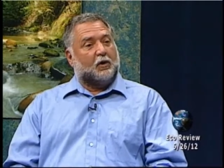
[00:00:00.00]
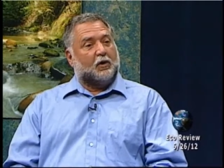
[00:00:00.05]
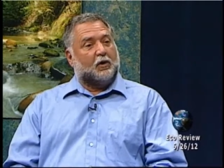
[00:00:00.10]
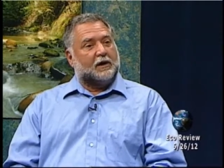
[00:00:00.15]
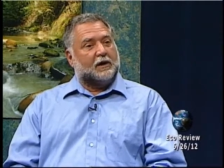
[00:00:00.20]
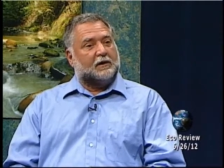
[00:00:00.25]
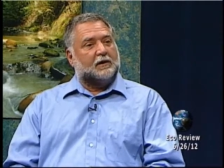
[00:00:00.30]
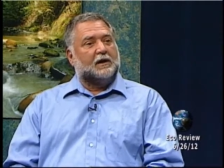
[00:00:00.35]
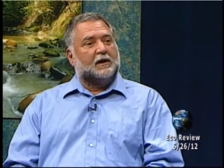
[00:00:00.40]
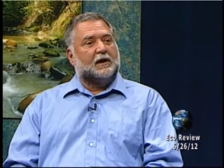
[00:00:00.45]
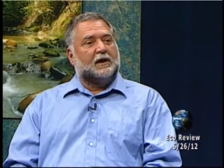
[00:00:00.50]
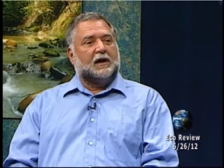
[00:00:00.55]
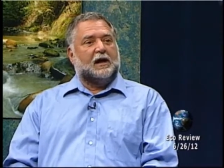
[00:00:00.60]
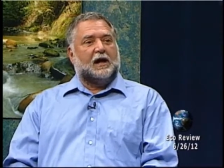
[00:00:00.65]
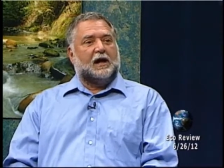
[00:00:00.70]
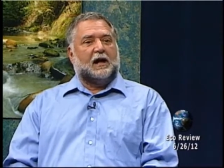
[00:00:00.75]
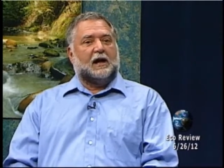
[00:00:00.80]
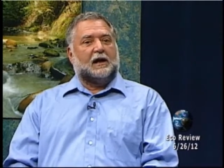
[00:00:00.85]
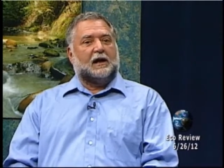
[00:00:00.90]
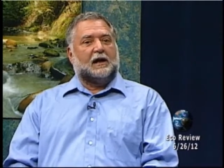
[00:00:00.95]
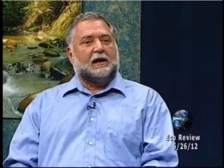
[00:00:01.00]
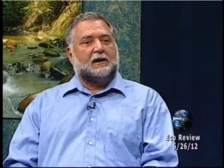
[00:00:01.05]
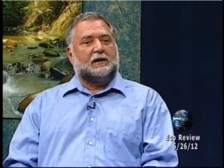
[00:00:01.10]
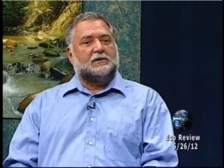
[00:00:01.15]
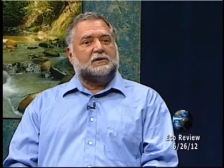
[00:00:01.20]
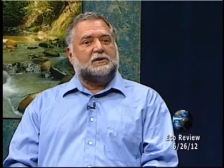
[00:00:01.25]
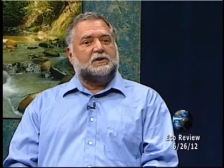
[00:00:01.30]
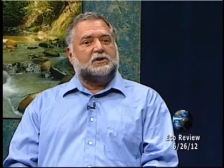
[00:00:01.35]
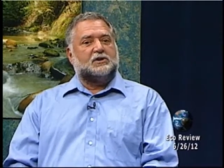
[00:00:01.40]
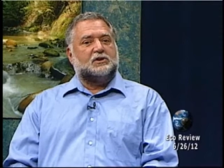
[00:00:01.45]
oil.
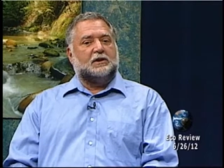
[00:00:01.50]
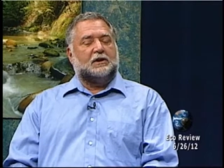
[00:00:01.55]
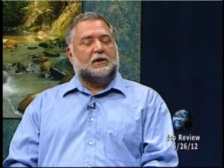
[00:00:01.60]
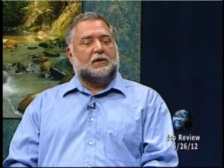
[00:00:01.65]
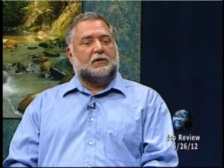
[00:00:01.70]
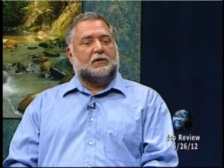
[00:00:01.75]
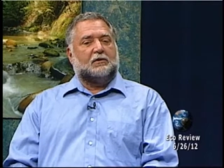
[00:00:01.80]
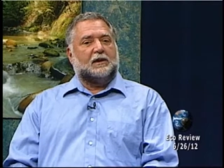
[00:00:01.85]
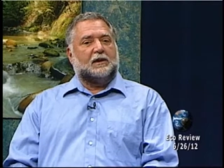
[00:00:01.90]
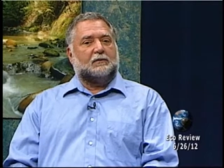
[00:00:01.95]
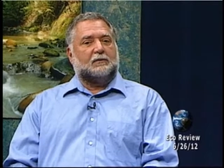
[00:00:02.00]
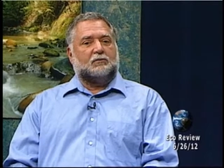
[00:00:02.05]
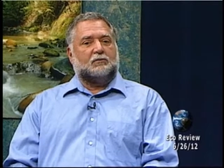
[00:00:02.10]
Uh, you know,